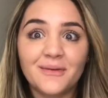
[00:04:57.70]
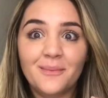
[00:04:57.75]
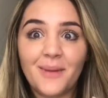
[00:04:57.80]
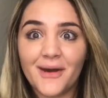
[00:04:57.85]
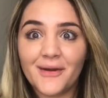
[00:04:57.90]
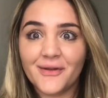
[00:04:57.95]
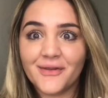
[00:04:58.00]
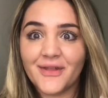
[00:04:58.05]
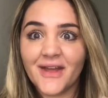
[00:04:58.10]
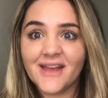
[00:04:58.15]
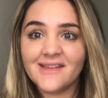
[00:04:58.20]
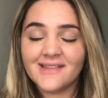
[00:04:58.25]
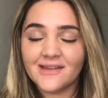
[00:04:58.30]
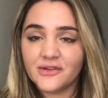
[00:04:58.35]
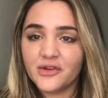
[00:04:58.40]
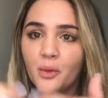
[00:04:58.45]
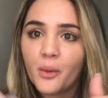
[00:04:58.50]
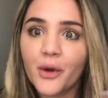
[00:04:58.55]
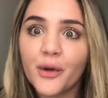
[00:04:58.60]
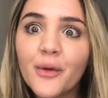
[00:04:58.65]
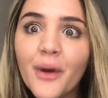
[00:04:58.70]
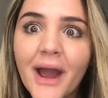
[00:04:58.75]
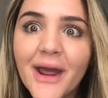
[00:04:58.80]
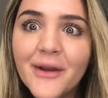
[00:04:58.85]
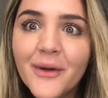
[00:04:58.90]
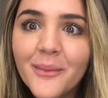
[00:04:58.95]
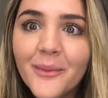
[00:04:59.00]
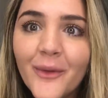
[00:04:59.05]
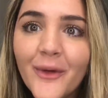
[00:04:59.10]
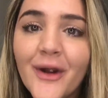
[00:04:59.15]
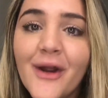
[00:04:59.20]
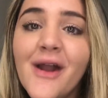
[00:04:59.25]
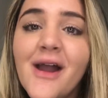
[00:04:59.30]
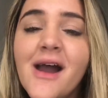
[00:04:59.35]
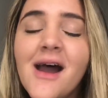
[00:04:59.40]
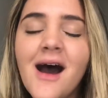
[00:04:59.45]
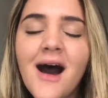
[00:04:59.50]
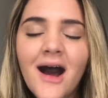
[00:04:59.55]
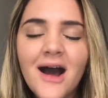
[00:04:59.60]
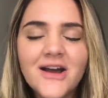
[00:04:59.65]
better things, that don't want to cry no more.
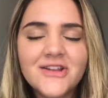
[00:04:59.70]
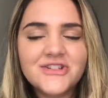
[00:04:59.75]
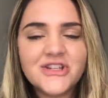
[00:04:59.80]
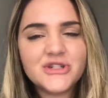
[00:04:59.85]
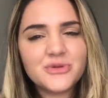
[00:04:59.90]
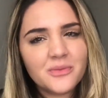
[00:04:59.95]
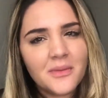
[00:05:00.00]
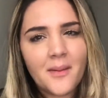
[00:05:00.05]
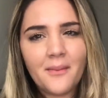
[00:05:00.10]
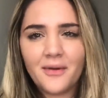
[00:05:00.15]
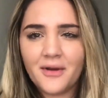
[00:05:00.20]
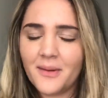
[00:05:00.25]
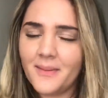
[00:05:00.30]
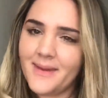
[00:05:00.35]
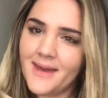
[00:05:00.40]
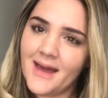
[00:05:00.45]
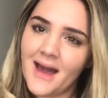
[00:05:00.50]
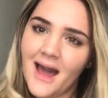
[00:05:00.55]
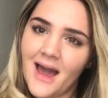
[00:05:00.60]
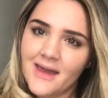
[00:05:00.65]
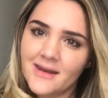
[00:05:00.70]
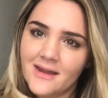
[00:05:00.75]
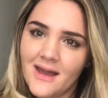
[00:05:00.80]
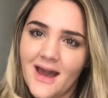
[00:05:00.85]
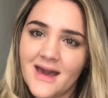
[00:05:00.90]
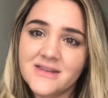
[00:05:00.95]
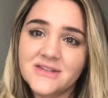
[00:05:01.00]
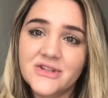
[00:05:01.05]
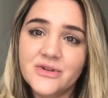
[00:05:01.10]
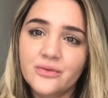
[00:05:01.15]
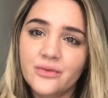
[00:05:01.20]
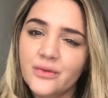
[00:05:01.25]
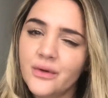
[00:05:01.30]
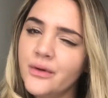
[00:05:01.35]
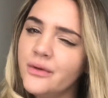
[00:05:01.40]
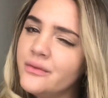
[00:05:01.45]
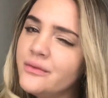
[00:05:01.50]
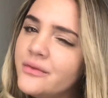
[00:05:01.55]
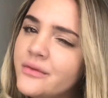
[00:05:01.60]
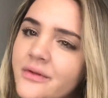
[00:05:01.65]
Just remember to be kind, guys. You
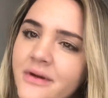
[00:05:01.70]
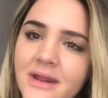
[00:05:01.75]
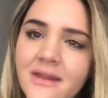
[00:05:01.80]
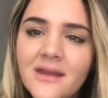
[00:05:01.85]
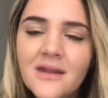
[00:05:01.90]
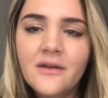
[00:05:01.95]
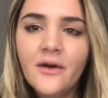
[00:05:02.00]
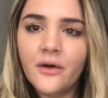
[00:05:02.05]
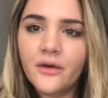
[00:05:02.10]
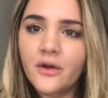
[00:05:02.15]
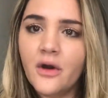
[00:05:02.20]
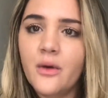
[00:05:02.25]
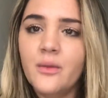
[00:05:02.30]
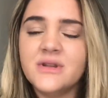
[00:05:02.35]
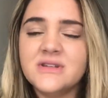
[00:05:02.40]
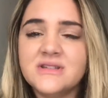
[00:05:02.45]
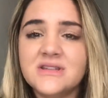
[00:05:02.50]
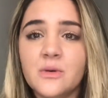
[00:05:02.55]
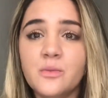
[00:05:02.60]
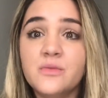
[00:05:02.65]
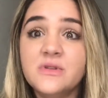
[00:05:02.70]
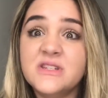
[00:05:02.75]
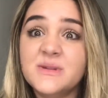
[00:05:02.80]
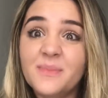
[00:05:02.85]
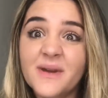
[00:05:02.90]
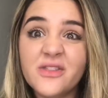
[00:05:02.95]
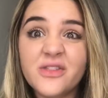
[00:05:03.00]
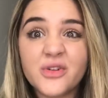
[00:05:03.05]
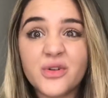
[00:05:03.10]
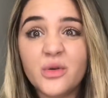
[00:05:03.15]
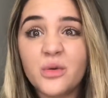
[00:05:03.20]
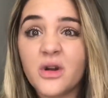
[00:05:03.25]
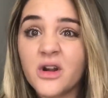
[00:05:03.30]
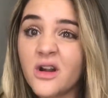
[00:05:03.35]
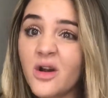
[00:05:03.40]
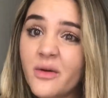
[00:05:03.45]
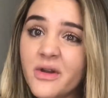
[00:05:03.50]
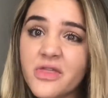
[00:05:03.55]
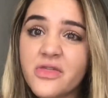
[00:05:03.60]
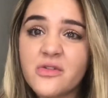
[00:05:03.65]
really don't know what someone's been through or
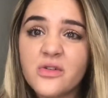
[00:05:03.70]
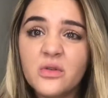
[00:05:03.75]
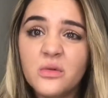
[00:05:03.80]
going through,